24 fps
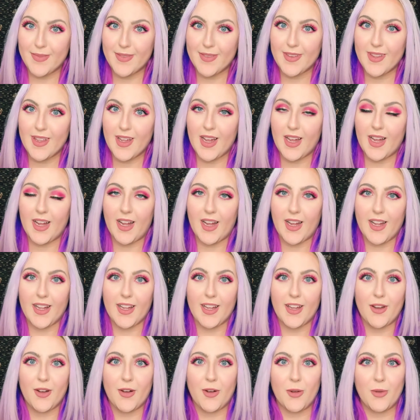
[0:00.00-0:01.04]
I
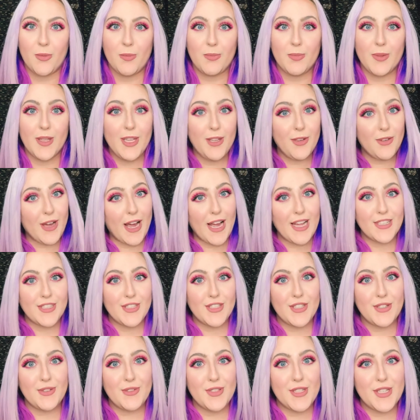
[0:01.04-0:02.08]
hope you guys
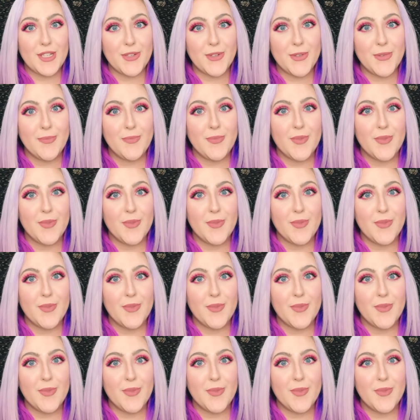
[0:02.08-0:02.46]
do too,